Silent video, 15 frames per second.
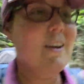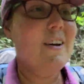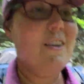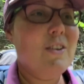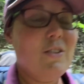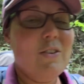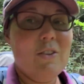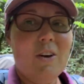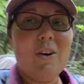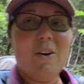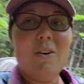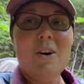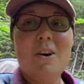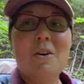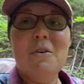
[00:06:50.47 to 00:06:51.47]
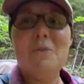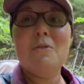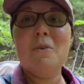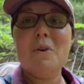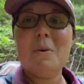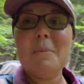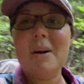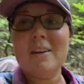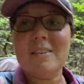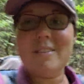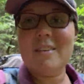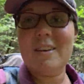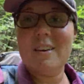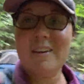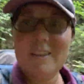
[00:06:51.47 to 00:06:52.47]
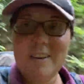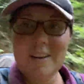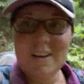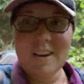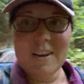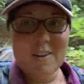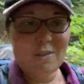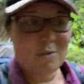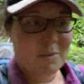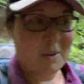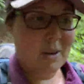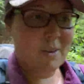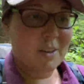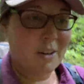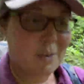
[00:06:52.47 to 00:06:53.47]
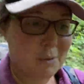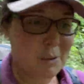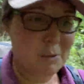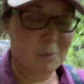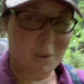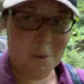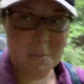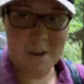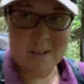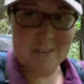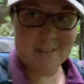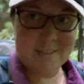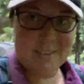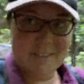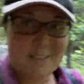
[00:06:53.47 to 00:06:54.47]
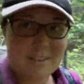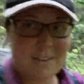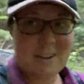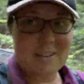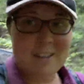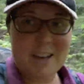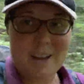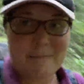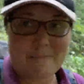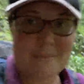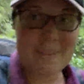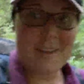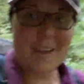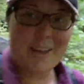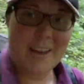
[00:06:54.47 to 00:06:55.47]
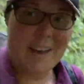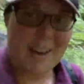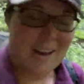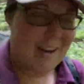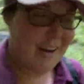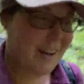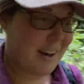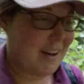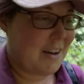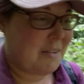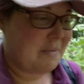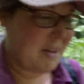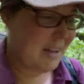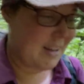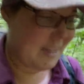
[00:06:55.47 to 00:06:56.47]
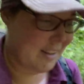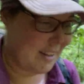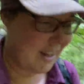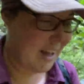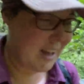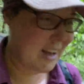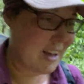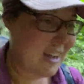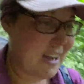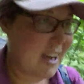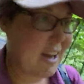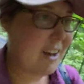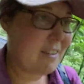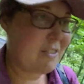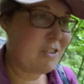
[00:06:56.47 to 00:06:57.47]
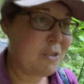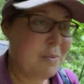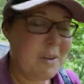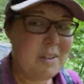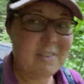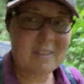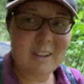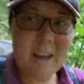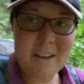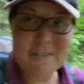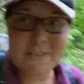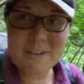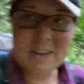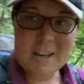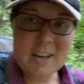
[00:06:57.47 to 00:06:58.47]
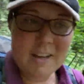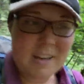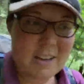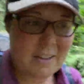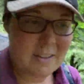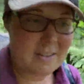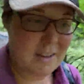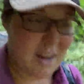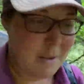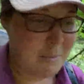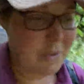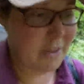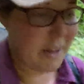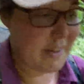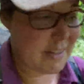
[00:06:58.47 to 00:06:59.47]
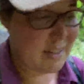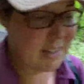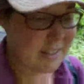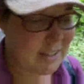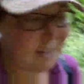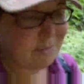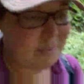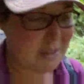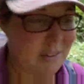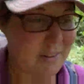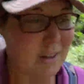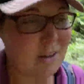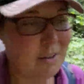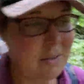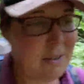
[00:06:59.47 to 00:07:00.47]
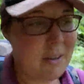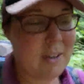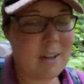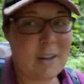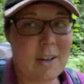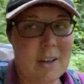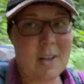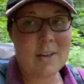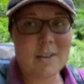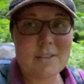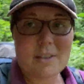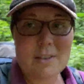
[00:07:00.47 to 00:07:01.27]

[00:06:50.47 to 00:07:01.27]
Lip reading: So 4 months. I've been out here for 4 months. It's a long time. I have 2 months left in the time slot that I gave myself to